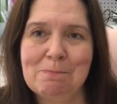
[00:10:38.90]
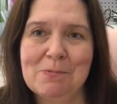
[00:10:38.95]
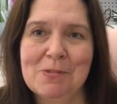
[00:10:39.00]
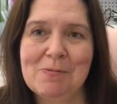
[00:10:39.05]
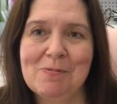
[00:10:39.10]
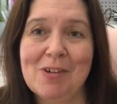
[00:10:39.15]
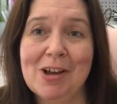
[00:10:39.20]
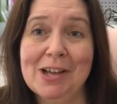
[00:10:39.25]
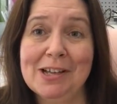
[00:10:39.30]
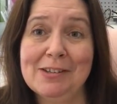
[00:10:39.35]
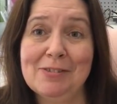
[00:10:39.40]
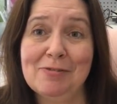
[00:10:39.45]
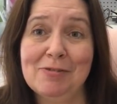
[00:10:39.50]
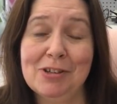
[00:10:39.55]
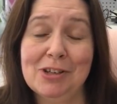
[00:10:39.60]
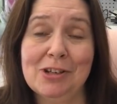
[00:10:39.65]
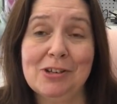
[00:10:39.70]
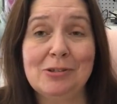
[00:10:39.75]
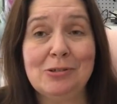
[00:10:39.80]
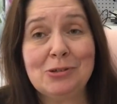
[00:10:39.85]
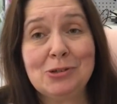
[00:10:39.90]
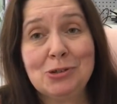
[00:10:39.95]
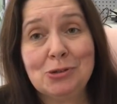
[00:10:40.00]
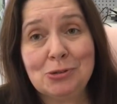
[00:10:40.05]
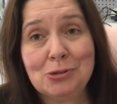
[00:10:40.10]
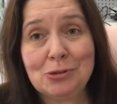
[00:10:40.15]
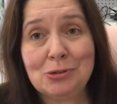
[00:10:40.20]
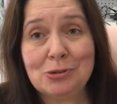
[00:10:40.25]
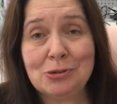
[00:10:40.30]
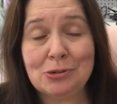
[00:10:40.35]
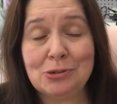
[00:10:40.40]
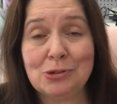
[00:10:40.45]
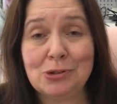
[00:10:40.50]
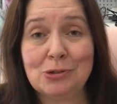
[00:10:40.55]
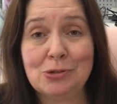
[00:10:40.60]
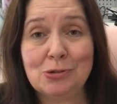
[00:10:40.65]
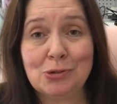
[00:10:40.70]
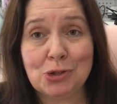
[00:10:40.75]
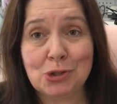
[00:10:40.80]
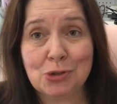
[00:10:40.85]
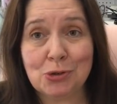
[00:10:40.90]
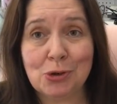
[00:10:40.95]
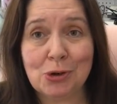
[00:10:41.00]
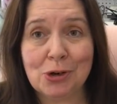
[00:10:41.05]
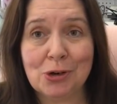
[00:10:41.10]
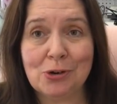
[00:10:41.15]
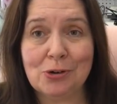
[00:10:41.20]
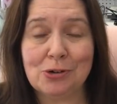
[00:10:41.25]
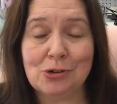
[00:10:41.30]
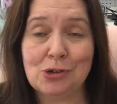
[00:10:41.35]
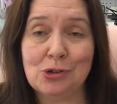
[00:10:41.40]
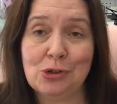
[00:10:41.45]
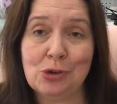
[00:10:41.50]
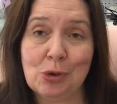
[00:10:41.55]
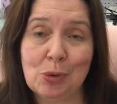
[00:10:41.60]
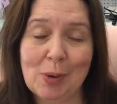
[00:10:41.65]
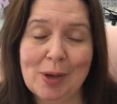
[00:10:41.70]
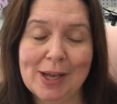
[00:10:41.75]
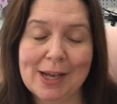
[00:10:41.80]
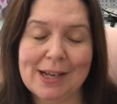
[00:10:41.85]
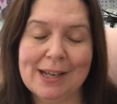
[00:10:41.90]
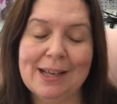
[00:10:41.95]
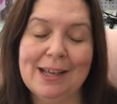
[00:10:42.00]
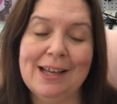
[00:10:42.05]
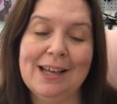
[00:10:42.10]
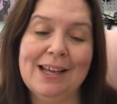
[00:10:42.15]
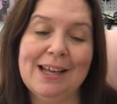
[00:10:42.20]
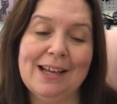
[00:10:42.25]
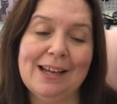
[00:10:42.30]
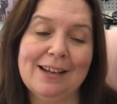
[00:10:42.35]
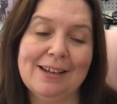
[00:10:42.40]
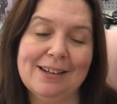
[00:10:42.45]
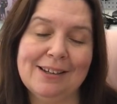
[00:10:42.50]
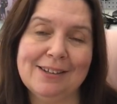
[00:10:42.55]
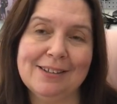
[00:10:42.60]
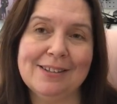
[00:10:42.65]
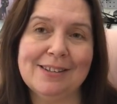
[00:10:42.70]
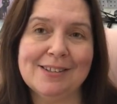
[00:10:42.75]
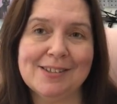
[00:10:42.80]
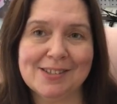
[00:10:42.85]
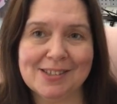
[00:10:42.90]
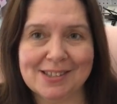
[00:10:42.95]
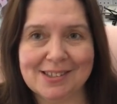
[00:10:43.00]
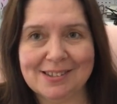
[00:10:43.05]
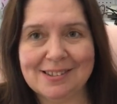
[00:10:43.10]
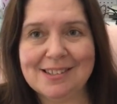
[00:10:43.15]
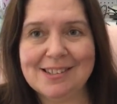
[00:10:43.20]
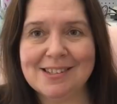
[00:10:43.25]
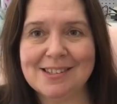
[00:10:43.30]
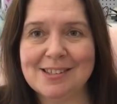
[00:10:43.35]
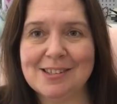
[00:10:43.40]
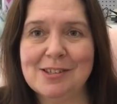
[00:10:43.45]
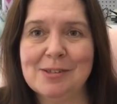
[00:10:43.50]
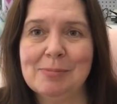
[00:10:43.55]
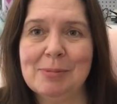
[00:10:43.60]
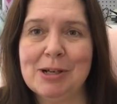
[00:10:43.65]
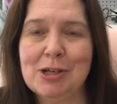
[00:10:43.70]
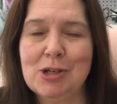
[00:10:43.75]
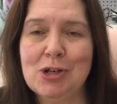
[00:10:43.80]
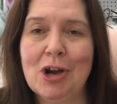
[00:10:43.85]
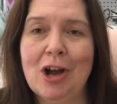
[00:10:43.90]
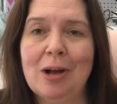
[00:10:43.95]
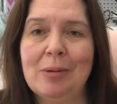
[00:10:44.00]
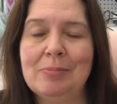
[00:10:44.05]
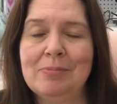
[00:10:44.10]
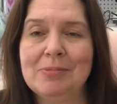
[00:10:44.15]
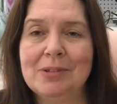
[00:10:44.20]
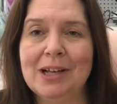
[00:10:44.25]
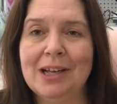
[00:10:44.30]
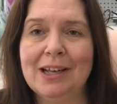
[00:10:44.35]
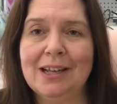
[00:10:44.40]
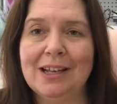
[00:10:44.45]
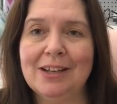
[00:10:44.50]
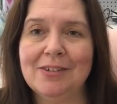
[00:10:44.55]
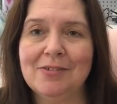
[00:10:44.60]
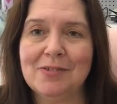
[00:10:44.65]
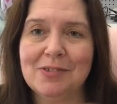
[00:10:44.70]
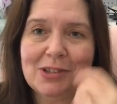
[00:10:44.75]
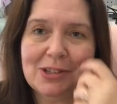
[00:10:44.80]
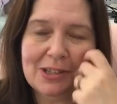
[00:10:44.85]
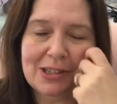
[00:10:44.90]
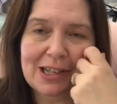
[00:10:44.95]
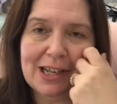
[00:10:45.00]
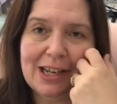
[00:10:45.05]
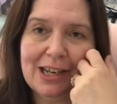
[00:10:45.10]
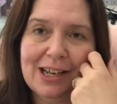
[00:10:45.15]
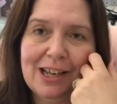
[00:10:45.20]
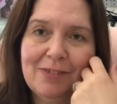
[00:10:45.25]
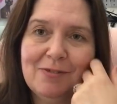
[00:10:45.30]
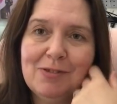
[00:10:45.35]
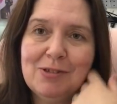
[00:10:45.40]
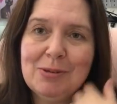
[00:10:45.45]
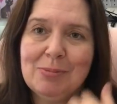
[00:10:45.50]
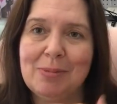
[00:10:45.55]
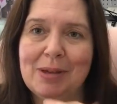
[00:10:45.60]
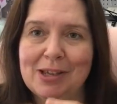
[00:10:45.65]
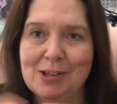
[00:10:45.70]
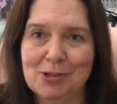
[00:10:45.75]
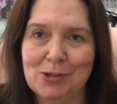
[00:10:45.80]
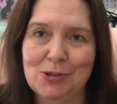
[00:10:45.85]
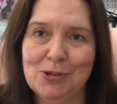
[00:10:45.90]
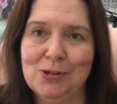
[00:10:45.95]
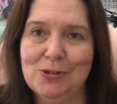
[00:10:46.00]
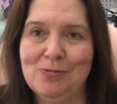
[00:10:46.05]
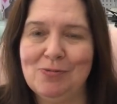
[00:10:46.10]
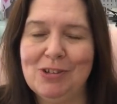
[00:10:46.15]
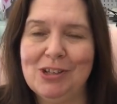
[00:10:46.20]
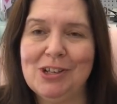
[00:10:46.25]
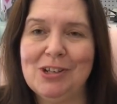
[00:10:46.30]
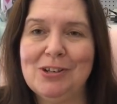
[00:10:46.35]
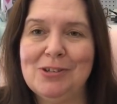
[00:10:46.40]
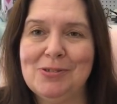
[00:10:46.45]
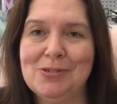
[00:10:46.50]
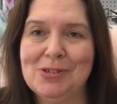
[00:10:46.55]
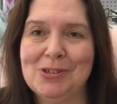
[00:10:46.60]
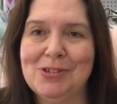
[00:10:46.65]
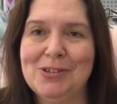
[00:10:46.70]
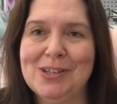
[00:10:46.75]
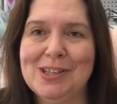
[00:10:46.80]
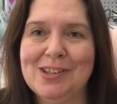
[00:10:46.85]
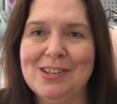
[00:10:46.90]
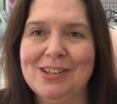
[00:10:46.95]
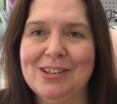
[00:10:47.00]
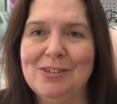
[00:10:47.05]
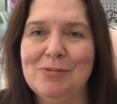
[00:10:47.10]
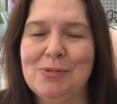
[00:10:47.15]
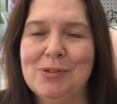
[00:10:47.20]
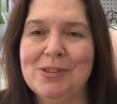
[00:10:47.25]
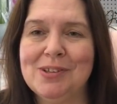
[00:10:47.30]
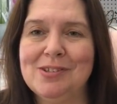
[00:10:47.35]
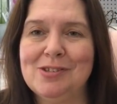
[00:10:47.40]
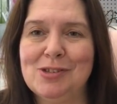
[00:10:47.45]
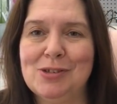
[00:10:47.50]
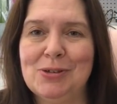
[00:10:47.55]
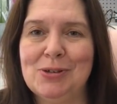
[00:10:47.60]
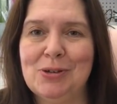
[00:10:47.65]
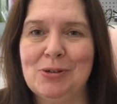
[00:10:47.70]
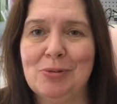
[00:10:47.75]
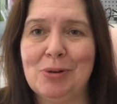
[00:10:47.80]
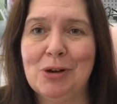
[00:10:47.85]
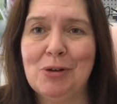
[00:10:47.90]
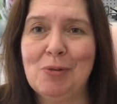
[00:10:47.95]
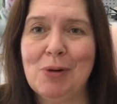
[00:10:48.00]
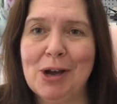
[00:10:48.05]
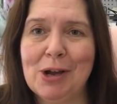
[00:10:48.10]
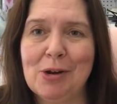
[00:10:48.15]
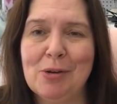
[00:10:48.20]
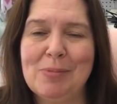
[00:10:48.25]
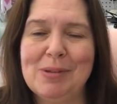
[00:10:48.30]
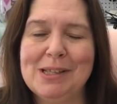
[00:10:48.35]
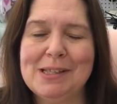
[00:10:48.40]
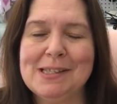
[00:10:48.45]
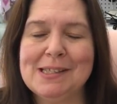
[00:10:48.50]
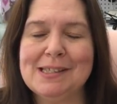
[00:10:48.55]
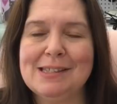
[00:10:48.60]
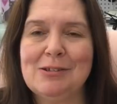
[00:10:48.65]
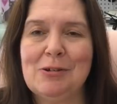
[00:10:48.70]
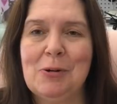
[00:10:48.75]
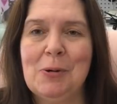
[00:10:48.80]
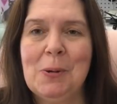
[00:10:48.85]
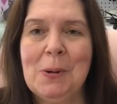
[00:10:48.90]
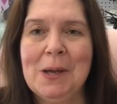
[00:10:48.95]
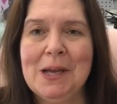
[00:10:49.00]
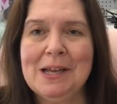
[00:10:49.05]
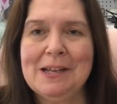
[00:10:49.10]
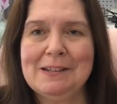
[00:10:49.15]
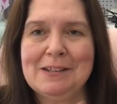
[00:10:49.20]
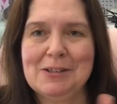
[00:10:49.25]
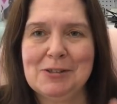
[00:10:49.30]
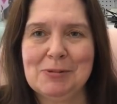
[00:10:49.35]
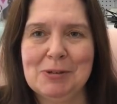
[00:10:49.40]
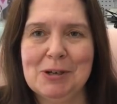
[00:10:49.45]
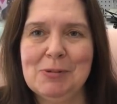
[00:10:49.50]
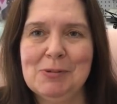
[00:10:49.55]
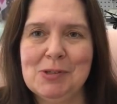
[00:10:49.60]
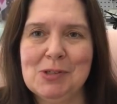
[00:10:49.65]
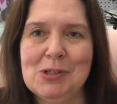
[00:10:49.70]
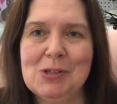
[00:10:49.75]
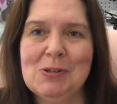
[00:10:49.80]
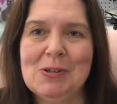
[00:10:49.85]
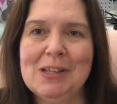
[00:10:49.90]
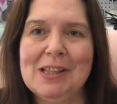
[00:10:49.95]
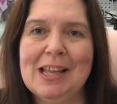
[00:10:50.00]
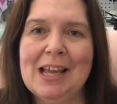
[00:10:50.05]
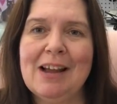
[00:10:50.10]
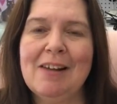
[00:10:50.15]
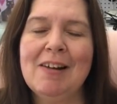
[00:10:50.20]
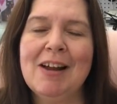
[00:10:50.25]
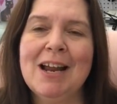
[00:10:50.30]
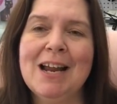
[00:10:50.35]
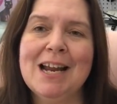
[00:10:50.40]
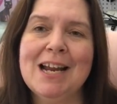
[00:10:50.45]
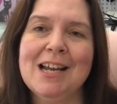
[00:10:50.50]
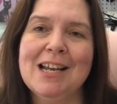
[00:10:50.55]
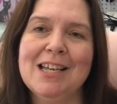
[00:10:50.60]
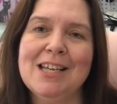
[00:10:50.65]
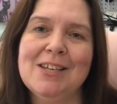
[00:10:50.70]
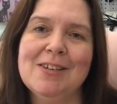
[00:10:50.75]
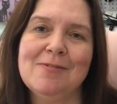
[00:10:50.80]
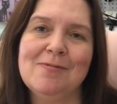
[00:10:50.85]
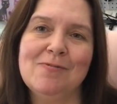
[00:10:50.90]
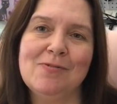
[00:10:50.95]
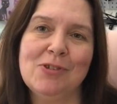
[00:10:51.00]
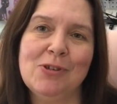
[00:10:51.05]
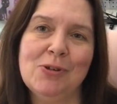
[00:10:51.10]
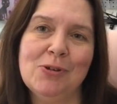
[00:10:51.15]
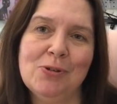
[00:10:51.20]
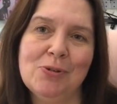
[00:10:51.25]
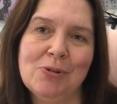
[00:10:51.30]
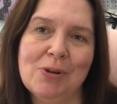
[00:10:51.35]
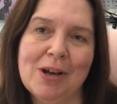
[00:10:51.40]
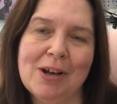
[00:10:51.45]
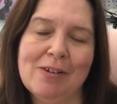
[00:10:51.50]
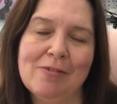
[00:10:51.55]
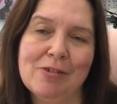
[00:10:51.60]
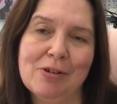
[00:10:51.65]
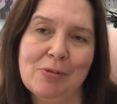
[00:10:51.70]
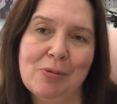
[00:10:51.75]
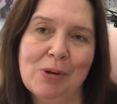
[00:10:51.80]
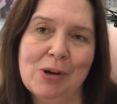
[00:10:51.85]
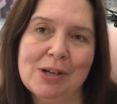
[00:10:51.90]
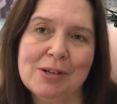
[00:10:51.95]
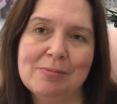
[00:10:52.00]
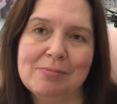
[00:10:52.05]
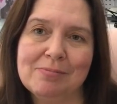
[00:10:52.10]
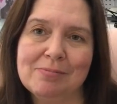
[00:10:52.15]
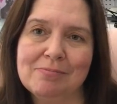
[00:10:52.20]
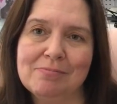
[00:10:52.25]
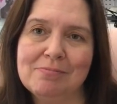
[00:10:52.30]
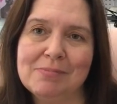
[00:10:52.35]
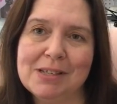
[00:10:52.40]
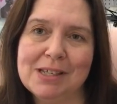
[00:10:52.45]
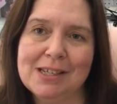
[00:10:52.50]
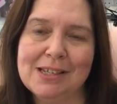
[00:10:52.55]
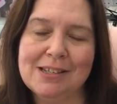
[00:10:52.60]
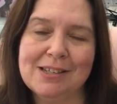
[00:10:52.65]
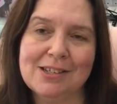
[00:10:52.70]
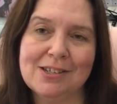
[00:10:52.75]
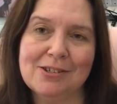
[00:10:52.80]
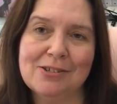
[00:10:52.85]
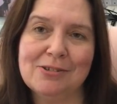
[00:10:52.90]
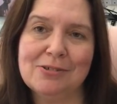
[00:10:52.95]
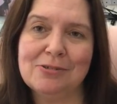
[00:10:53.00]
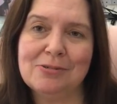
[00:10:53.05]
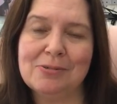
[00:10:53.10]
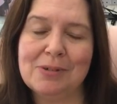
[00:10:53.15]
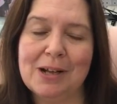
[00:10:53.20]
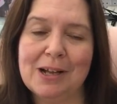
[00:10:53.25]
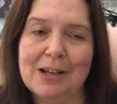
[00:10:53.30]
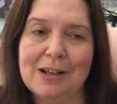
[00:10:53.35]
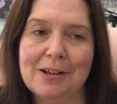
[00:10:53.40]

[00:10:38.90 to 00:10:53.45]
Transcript: find the video too short or too quick. This is my job. I have to make certain videos within certain requirements, so that's what I was doing there. If you ever want me to